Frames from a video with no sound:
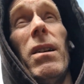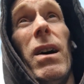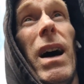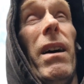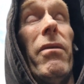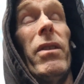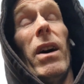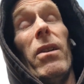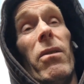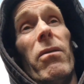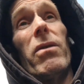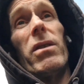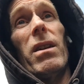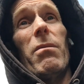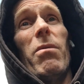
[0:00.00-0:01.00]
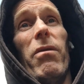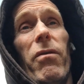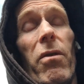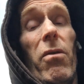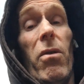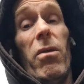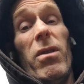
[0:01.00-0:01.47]
I have done it obviously
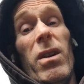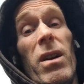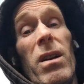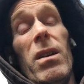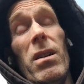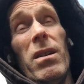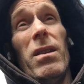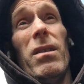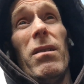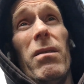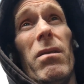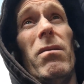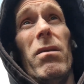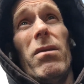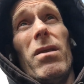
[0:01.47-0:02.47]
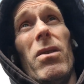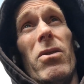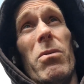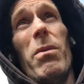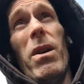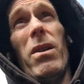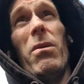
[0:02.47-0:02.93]
before
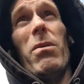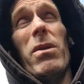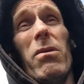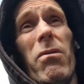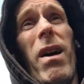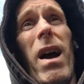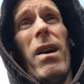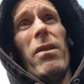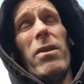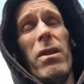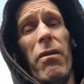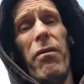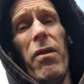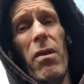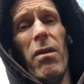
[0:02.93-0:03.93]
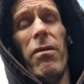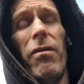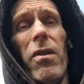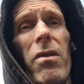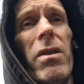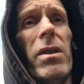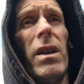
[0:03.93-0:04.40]
social media was around, and a
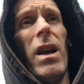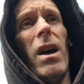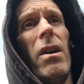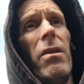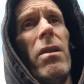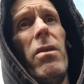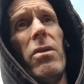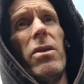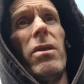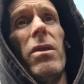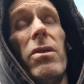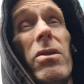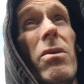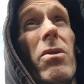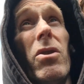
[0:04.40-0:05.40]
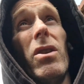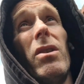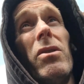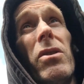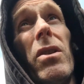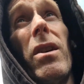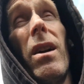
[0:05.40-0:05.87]
few years ago we used to just do
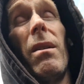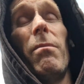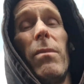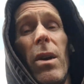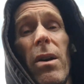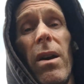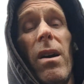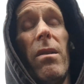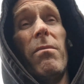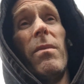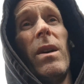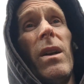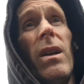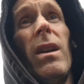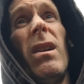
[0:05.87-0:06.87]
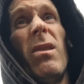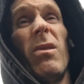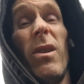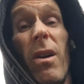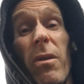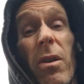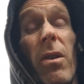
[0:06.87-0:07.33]
shows, turn up, go home,
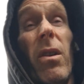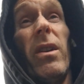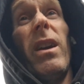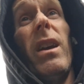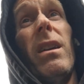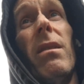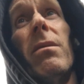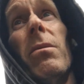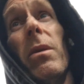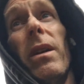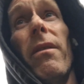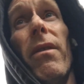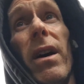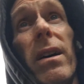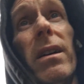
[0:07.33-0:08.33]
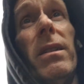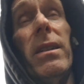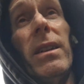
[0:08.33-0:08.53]
go on holiday, whatever,